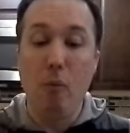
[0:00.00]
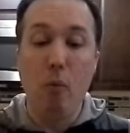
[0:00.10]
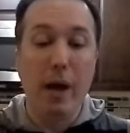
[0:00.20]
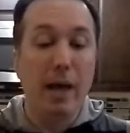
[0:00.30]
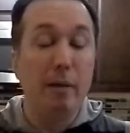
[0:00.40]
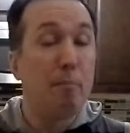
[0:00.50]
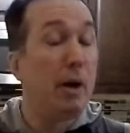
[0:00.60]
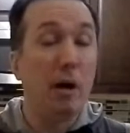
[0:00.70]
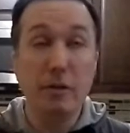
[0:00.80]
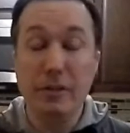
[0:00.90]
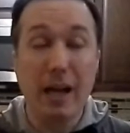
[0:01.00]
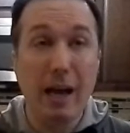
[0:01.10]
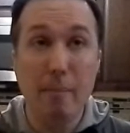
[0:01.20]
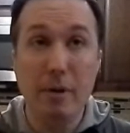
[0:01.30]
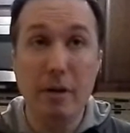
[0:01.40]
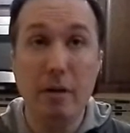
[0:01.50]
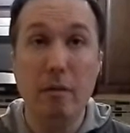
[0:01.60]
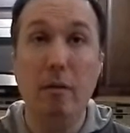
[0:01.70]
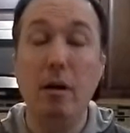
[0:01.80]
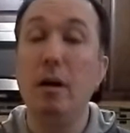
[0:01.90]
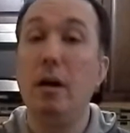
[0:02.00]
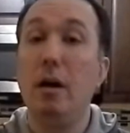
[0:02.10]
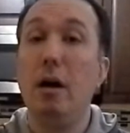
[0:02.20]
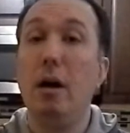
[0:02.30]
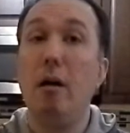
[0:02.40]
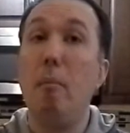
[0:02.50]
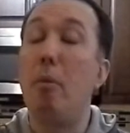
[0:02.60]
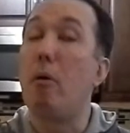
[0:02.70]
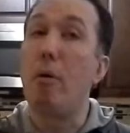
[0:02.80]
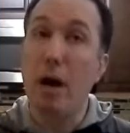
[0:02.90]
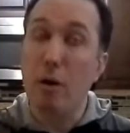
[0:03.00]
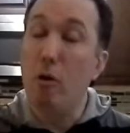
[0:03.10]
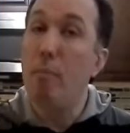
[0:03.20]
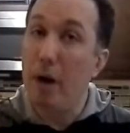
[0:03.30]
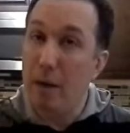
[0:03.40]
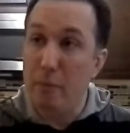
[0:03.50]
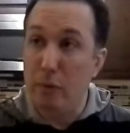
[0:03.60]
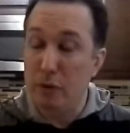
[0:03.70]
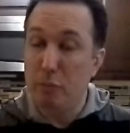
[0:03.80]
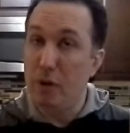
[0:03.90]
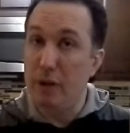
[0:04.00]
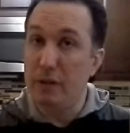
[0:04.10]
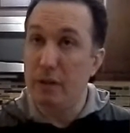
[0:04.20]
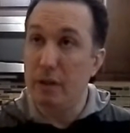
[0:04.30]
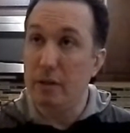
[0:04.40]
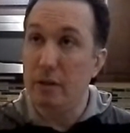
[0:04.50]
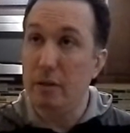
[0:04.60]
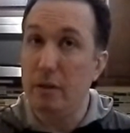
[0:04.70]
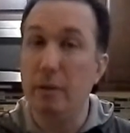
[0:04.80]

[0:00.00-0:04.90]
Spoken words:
When Pulse happened, Barack Obama was president,